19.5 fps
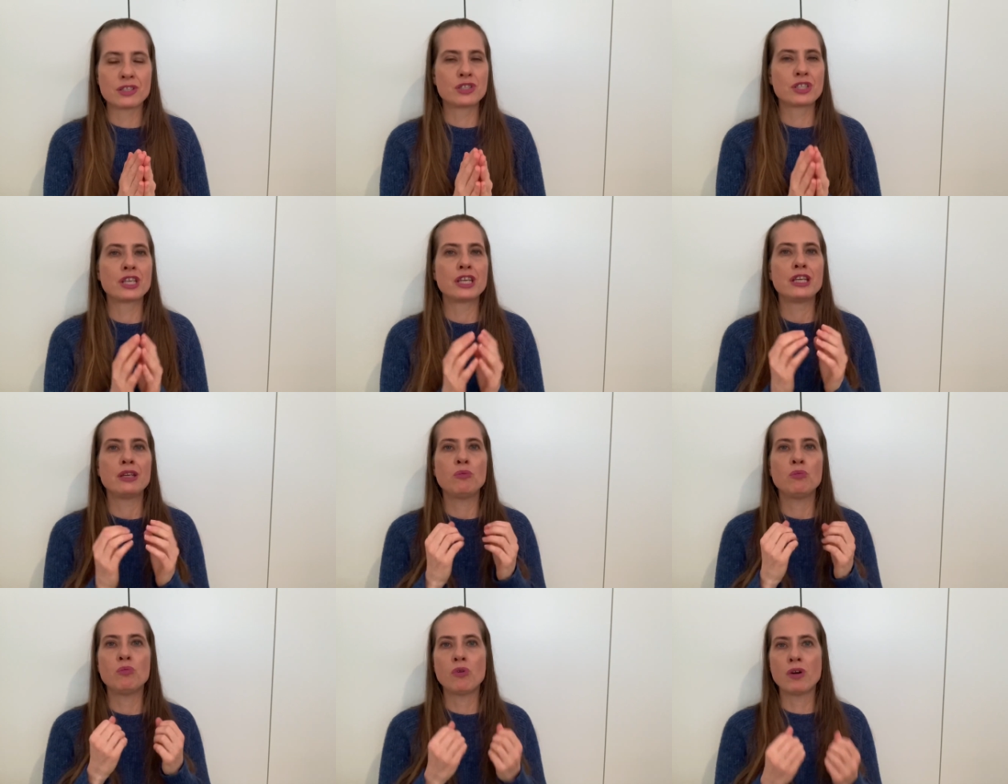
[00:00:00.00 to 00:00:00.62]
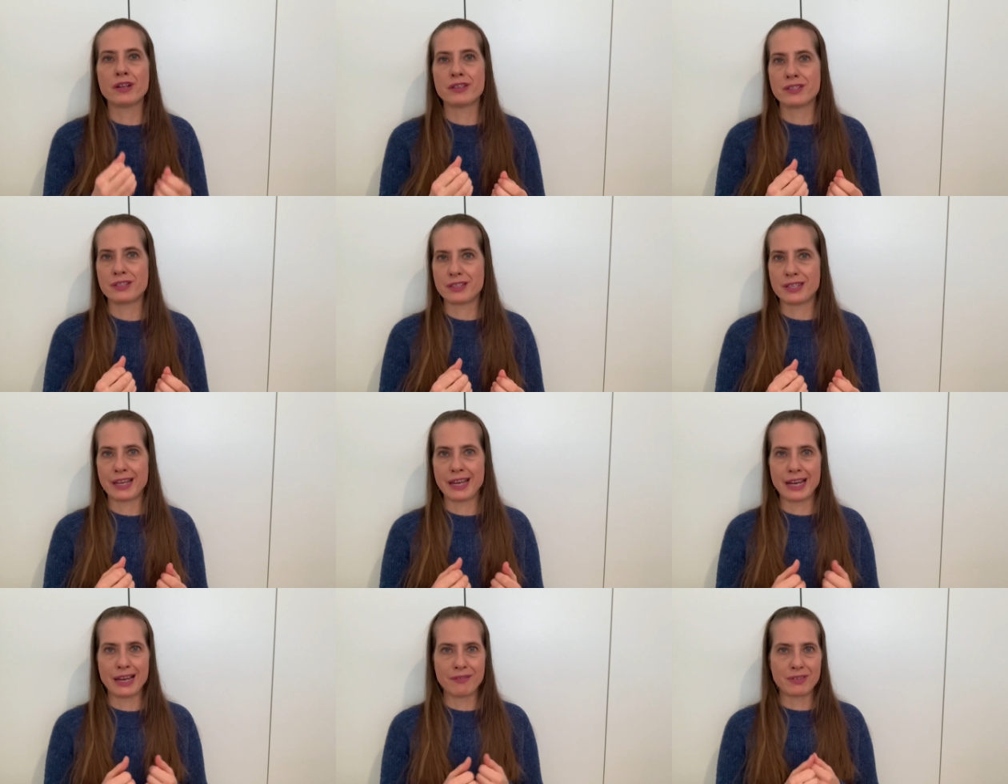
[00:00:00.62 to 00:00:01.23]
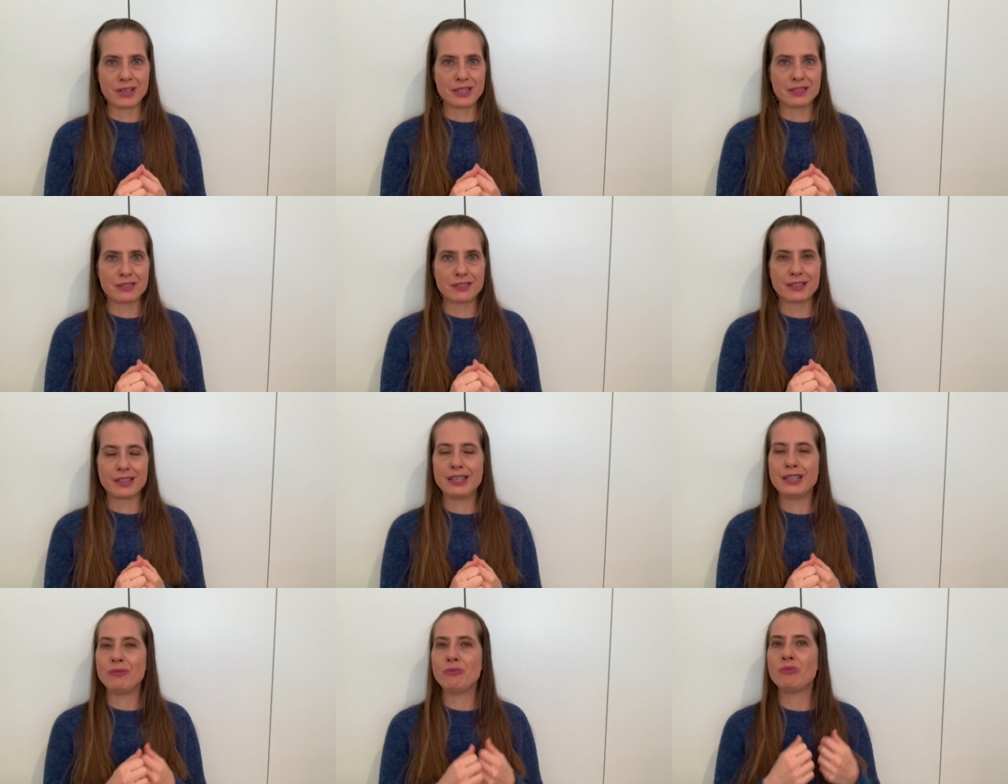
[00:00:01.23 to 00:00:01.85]
He wants to have us.
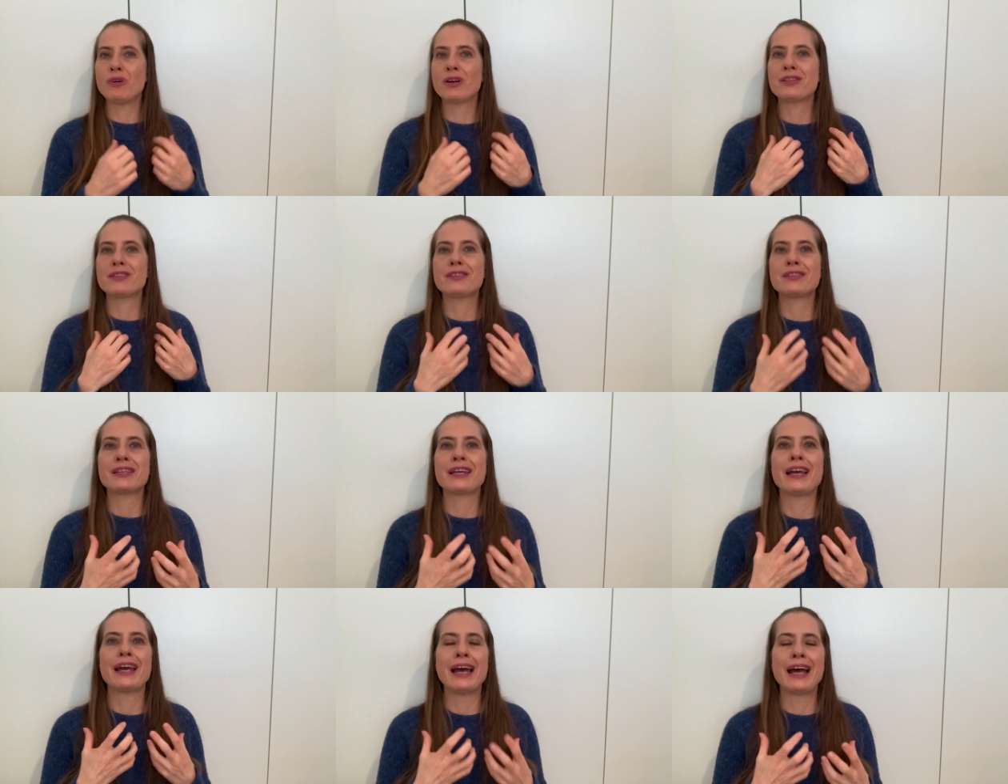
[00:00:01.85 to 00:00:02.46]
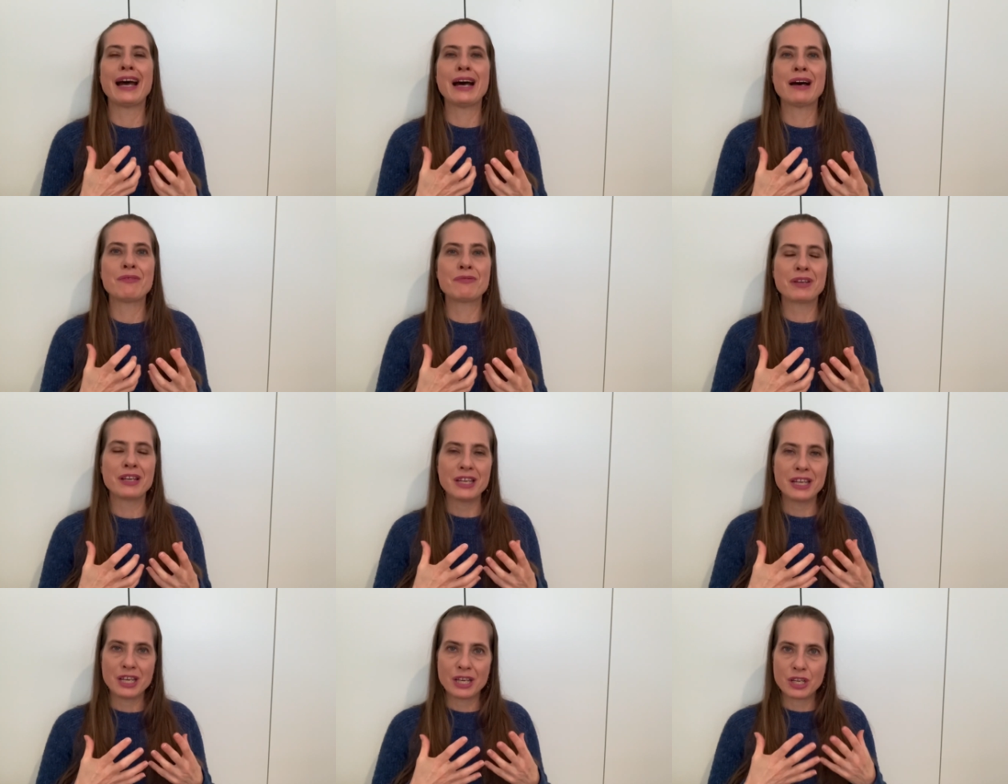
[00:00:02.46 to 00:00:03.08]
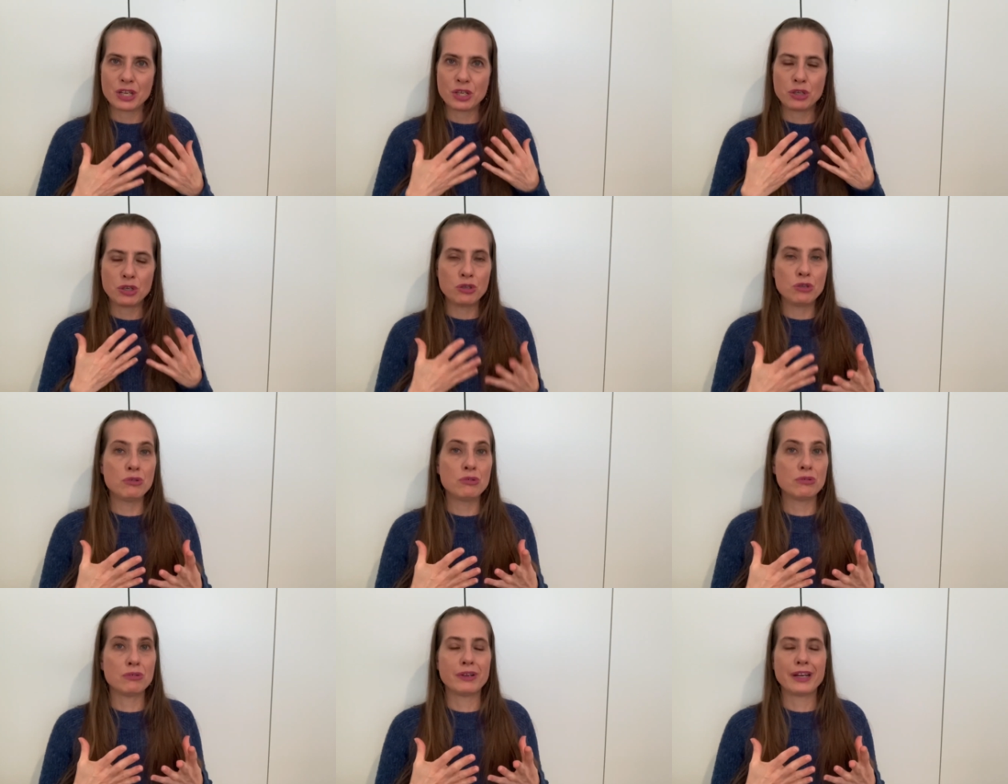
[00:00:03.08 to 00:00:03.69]
He wants to have
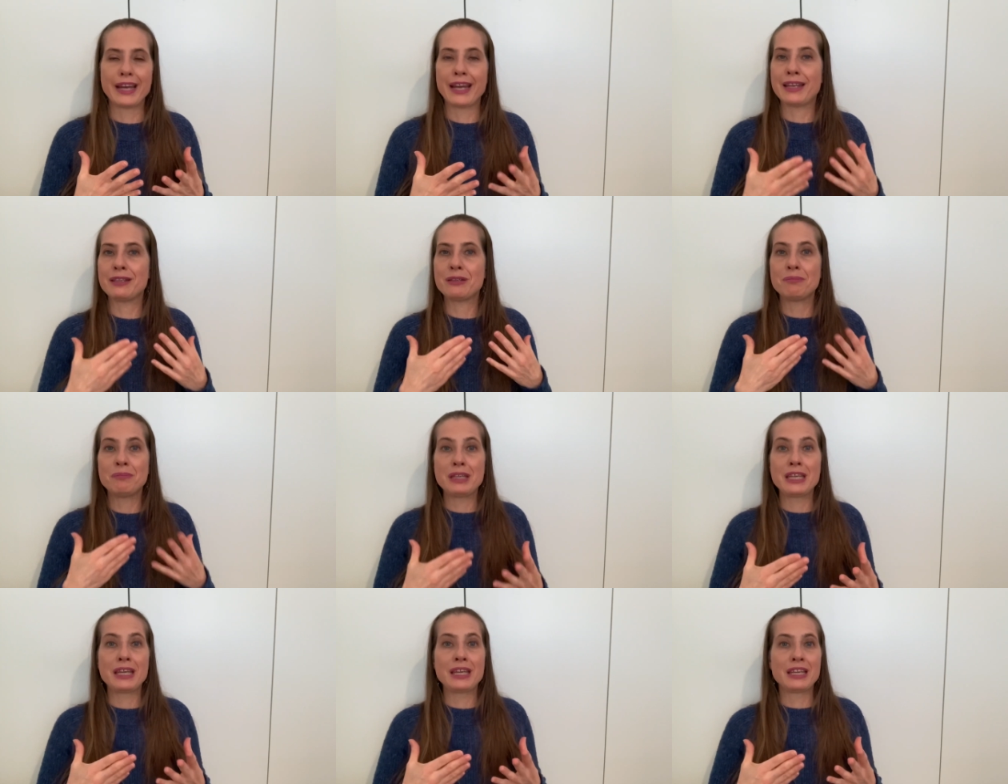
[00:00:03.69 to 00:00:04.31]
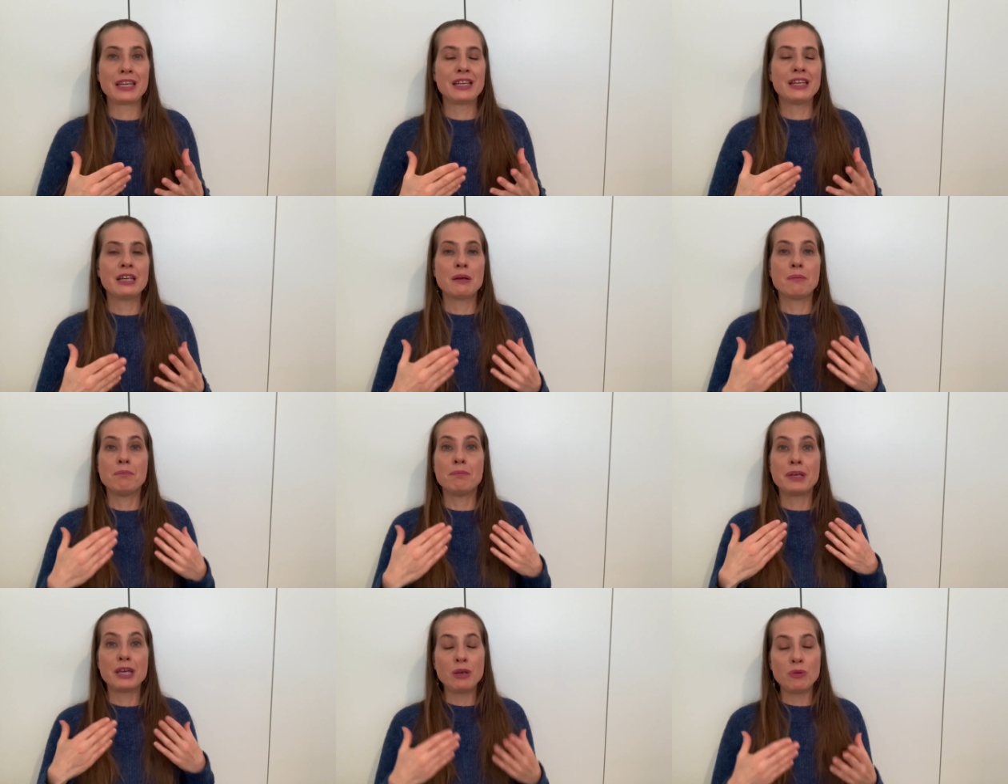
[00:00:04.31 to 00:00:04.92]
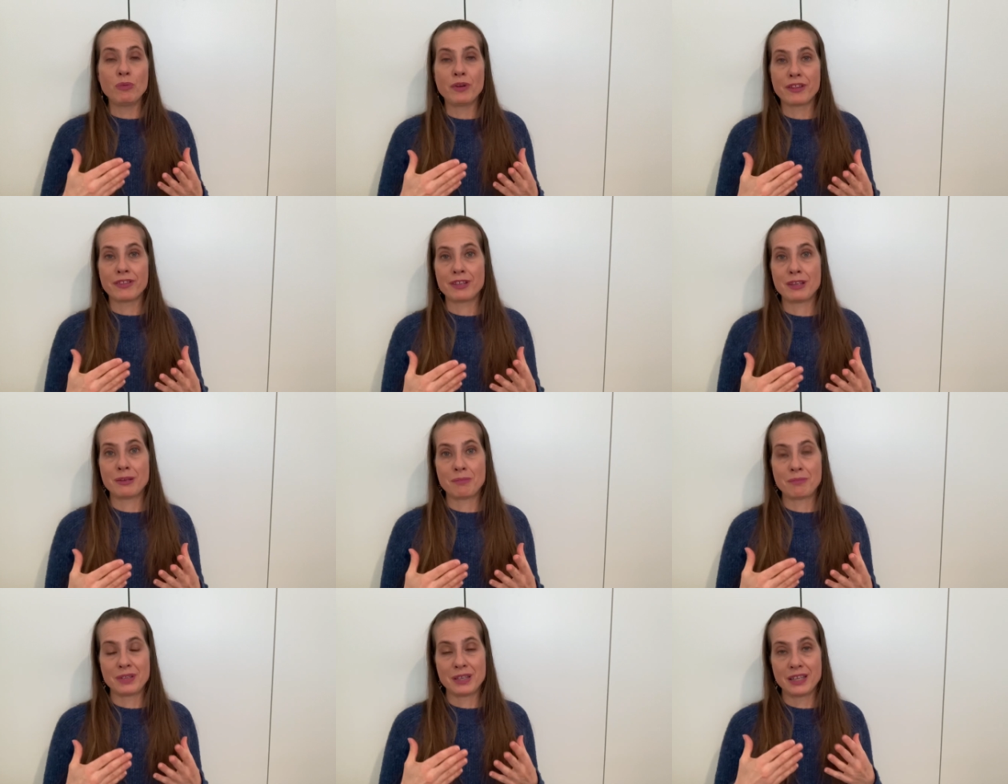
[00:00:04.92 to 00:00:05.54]
you and me be with
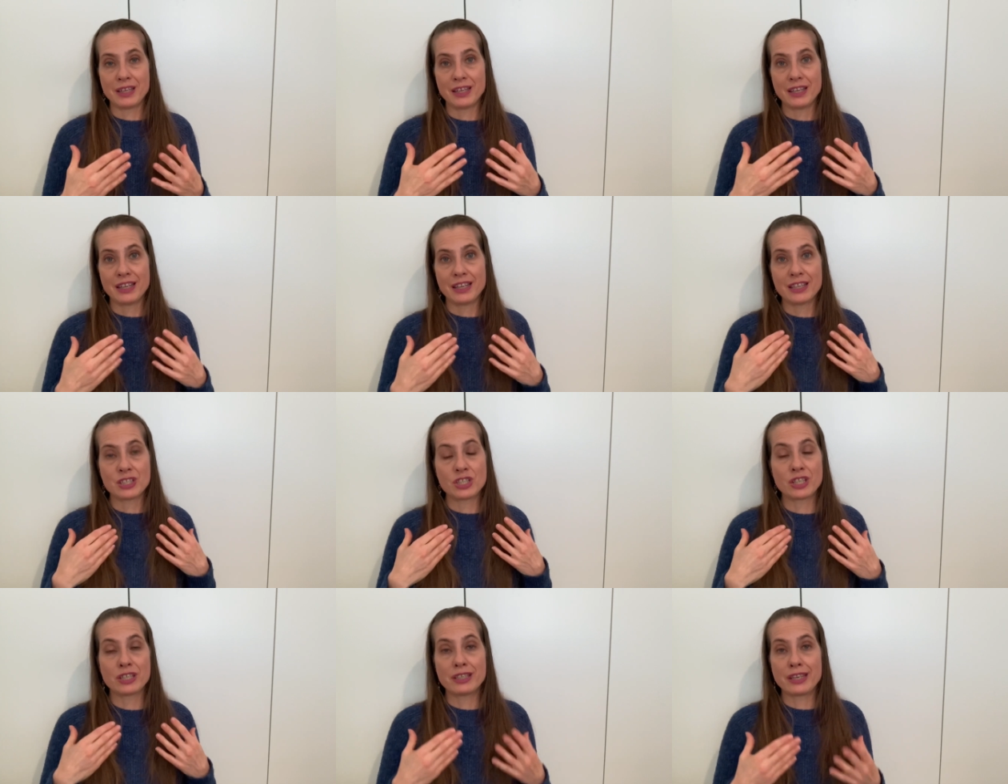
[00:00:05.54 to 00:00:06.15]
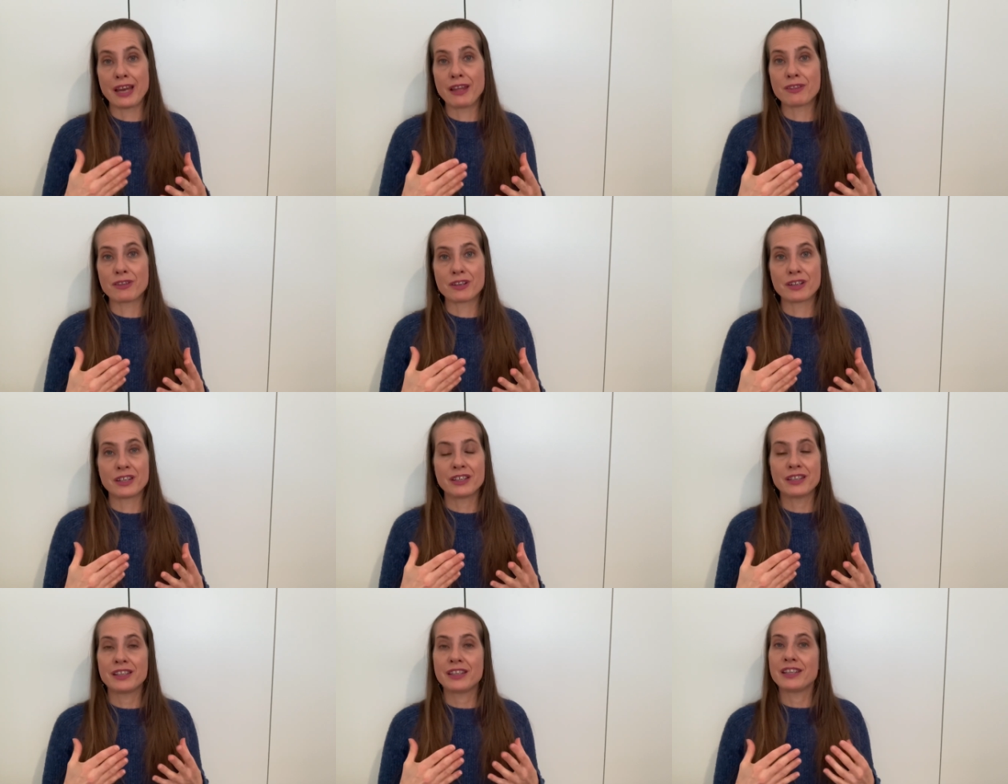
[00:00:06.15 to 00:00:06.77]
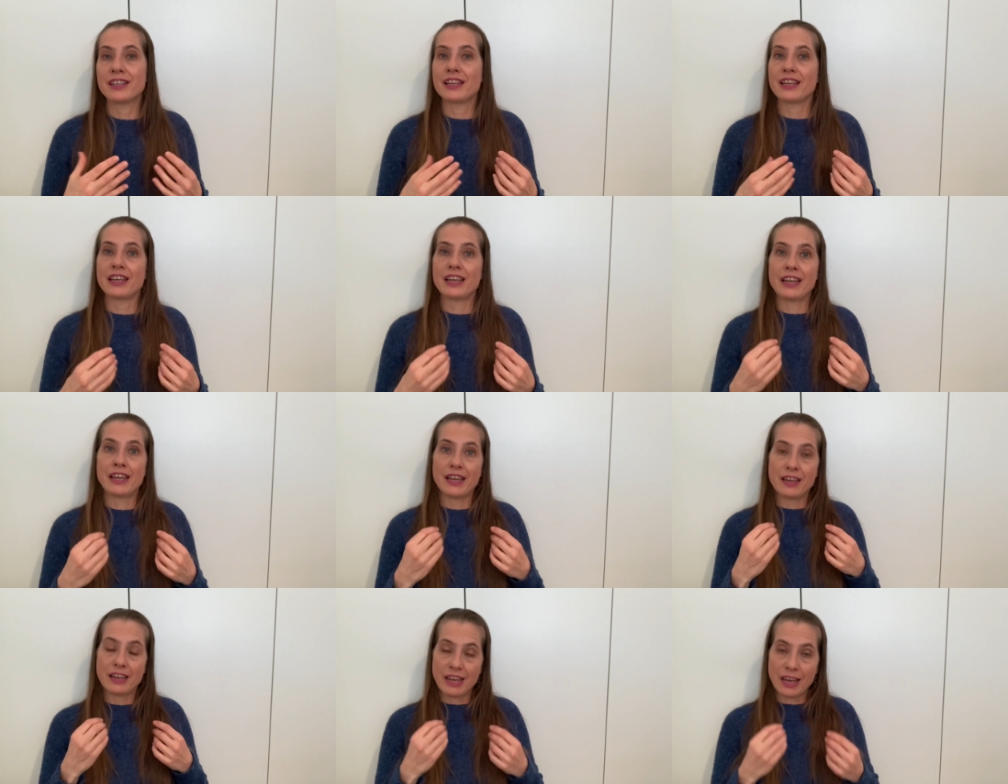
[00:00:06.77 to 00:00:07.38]
Him together,
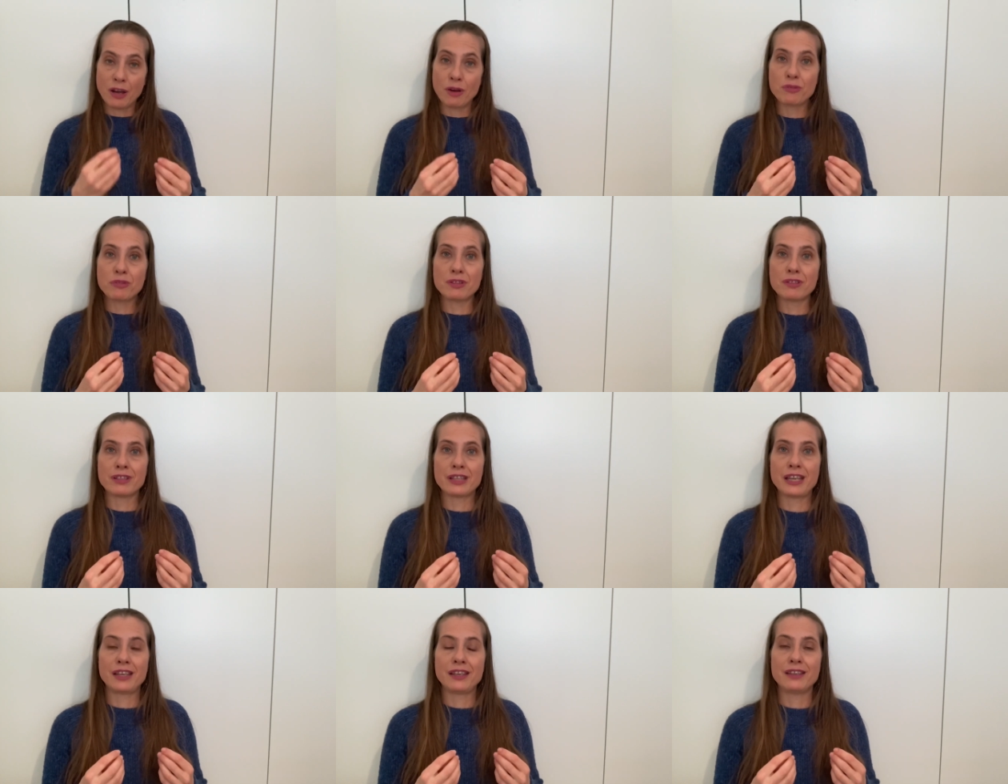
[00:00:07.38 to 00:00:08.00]
healthily.